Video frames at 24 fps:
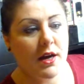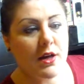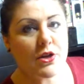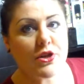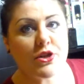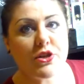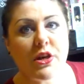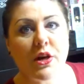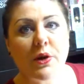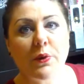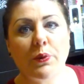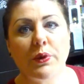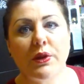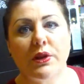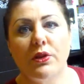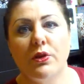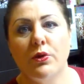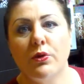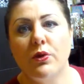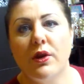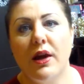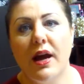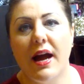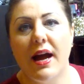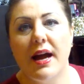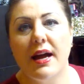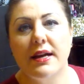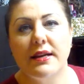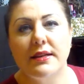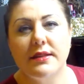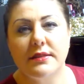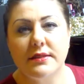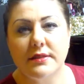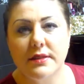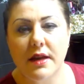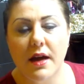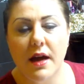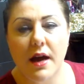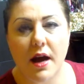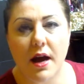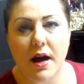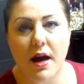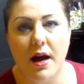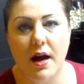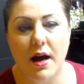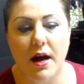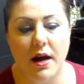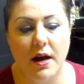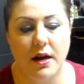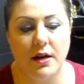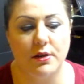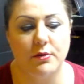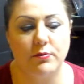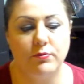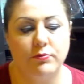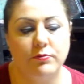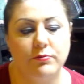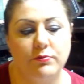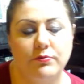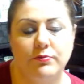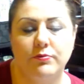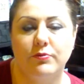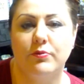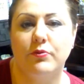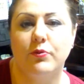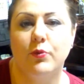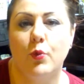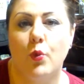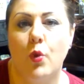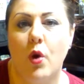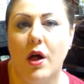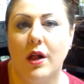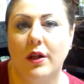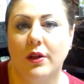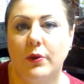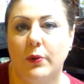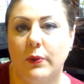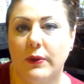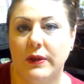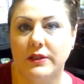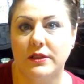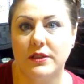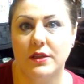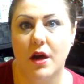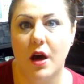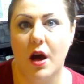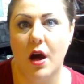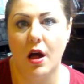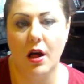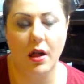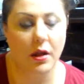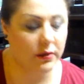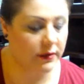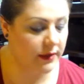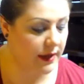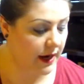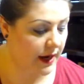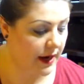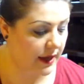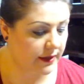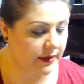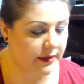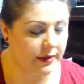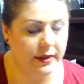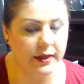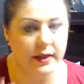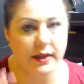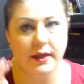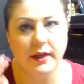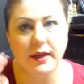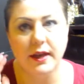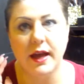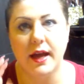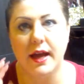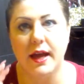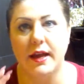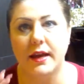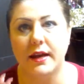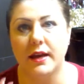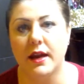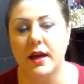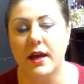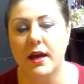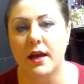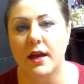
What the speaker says: share with you guys a Walgreens haul that I did, and